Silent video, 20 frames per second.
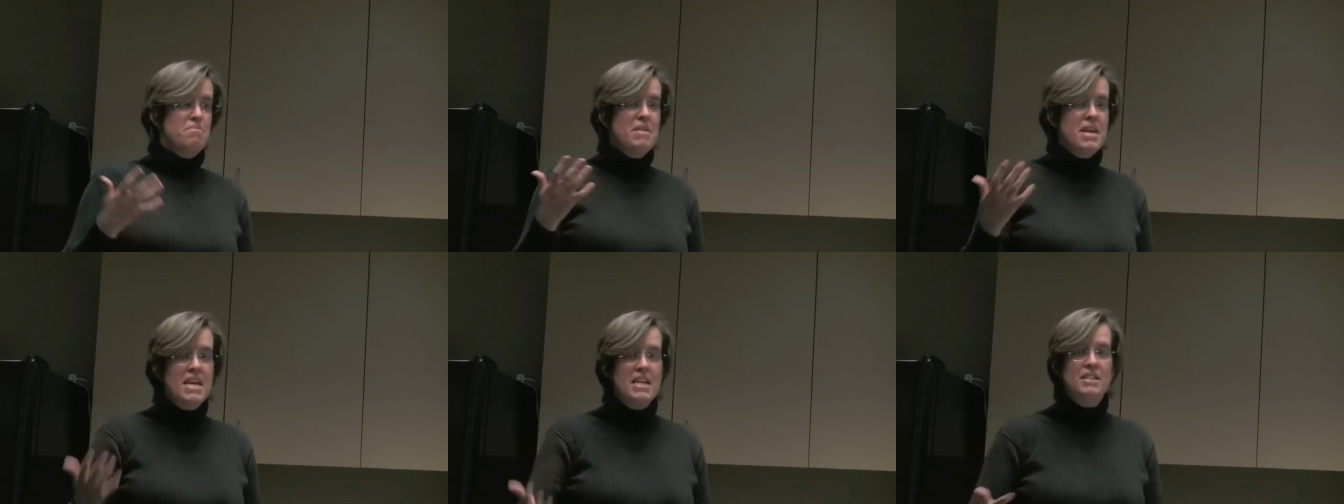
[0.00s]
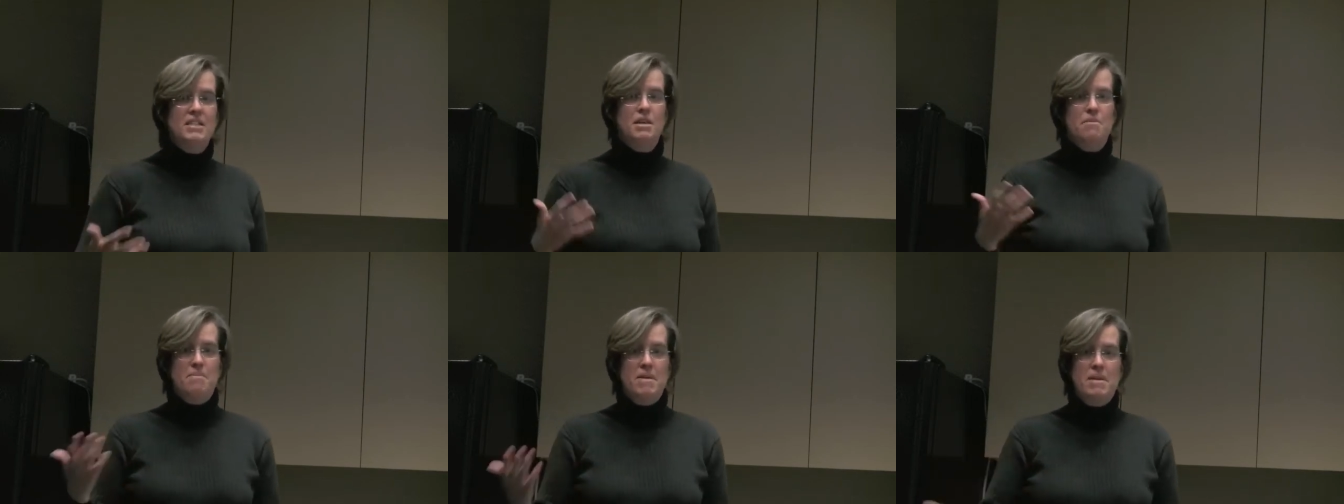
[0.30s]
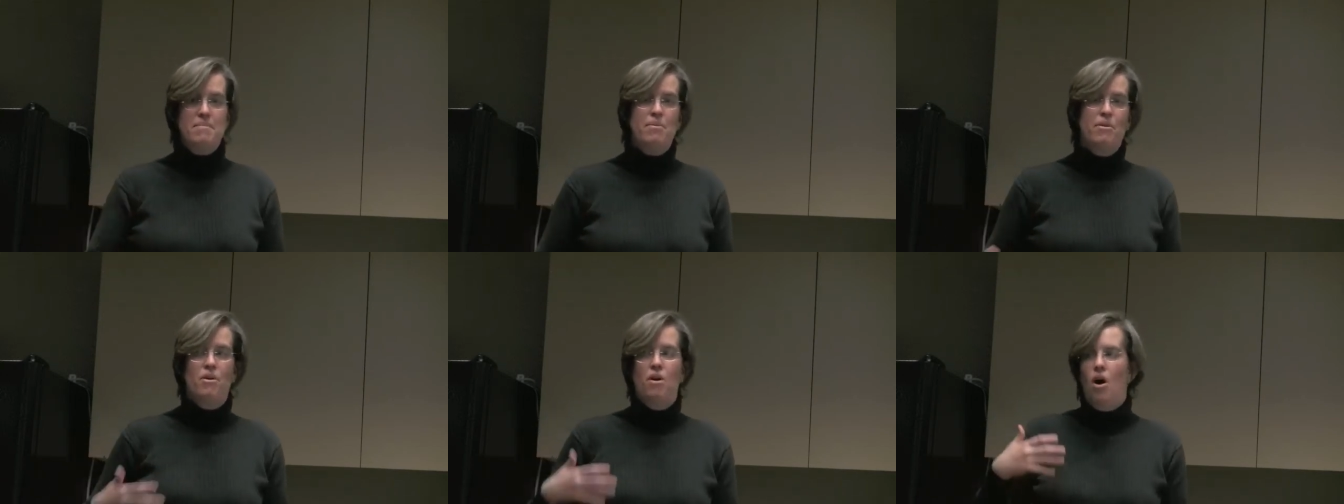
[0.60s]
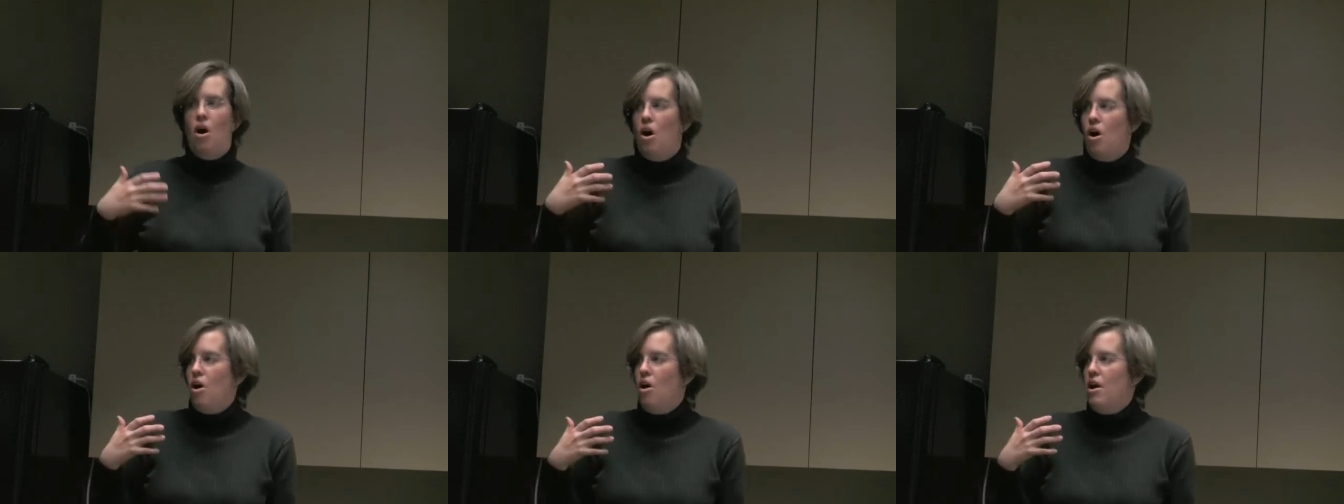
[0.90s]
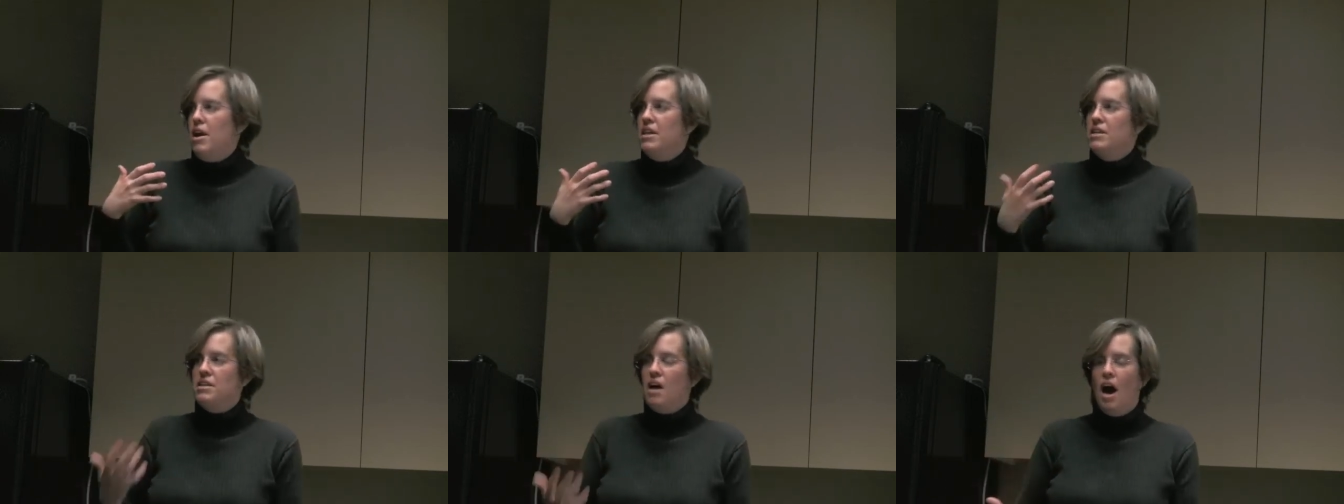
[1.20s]
means that people are
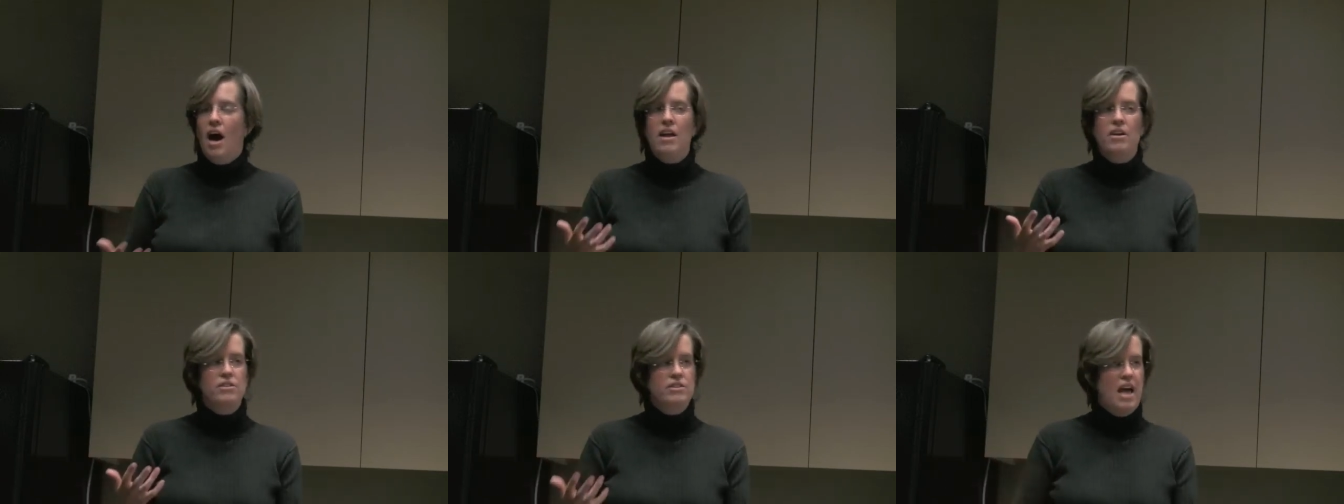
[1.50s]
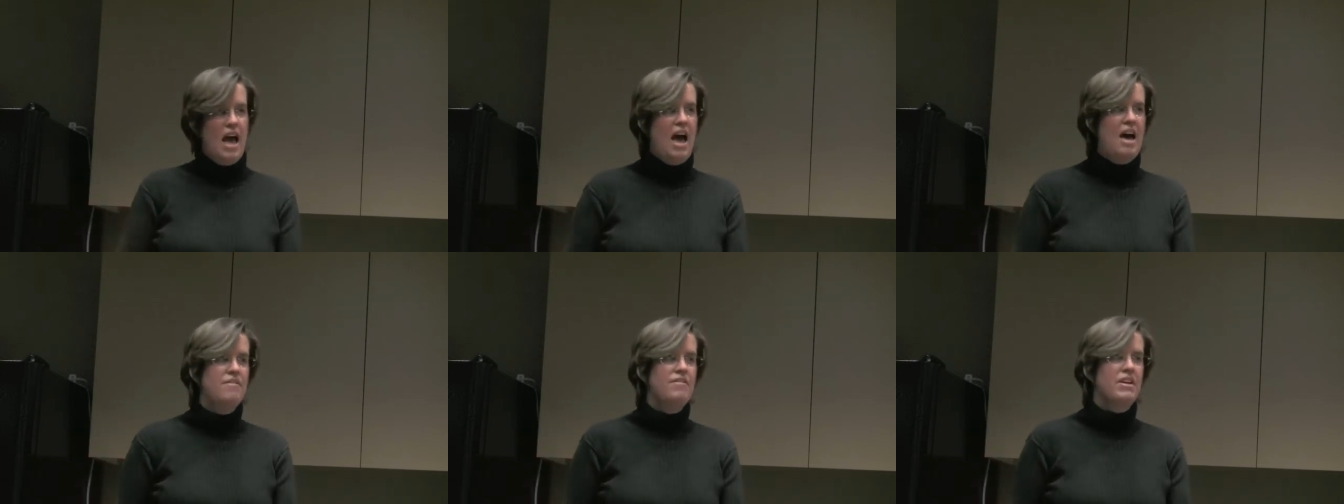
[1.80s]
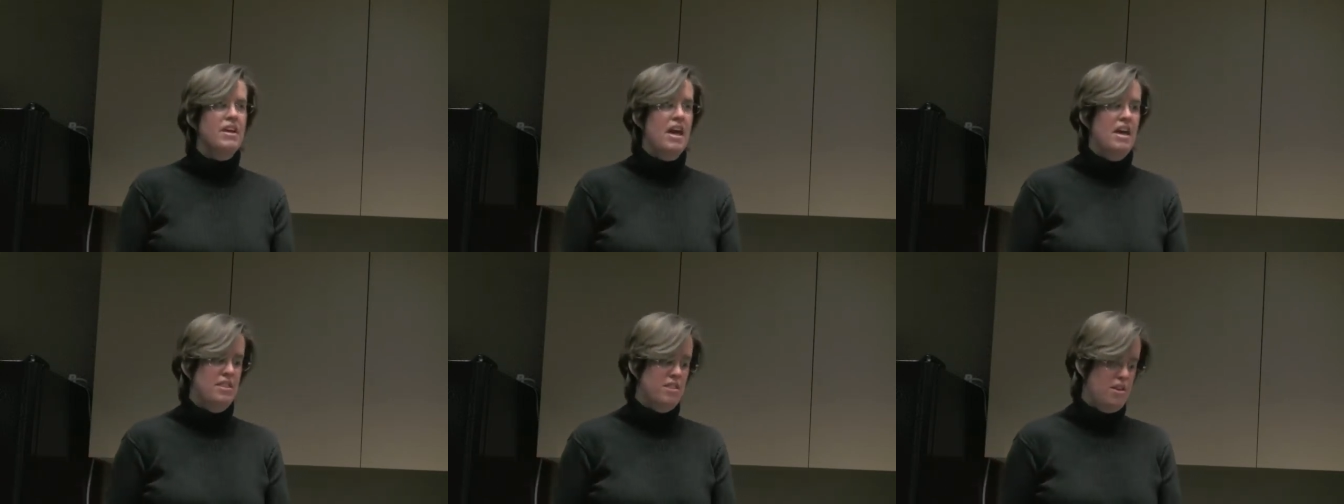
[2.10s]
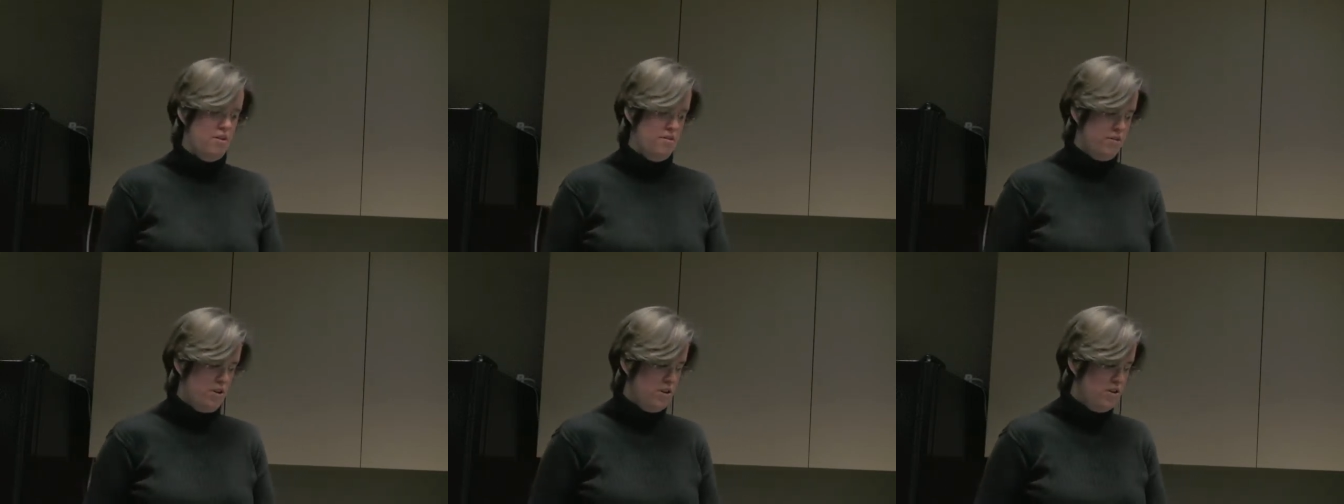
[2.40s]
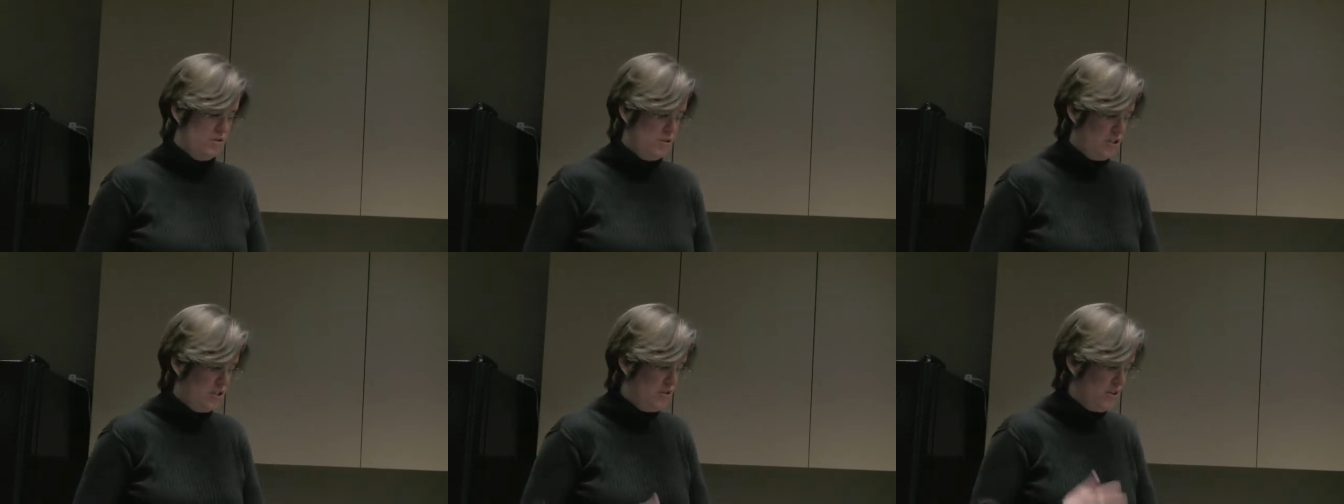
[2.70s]
entitled to advocate their
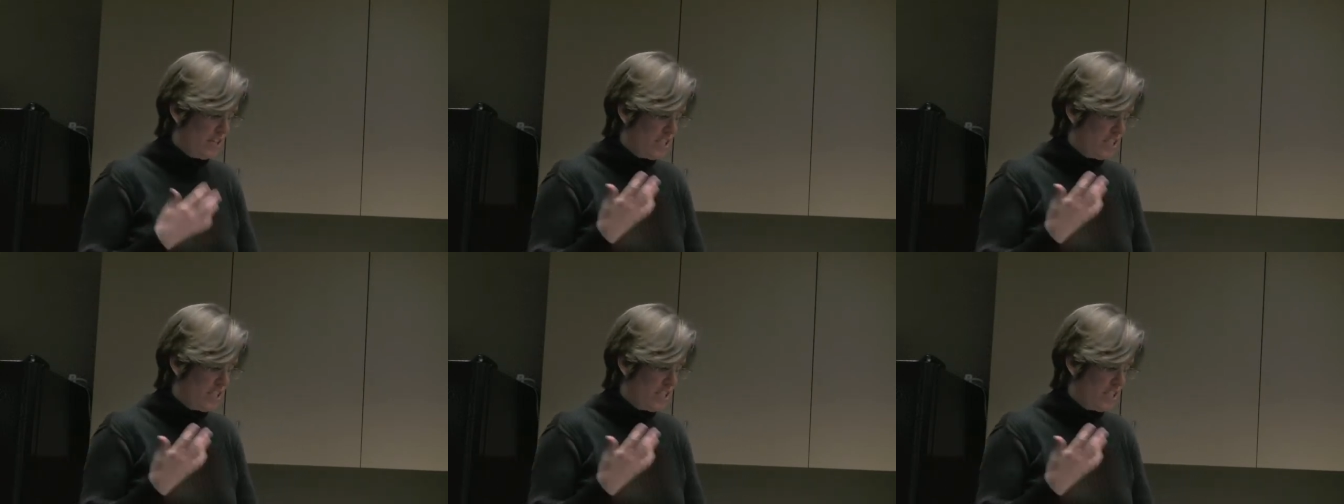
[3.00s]
views, to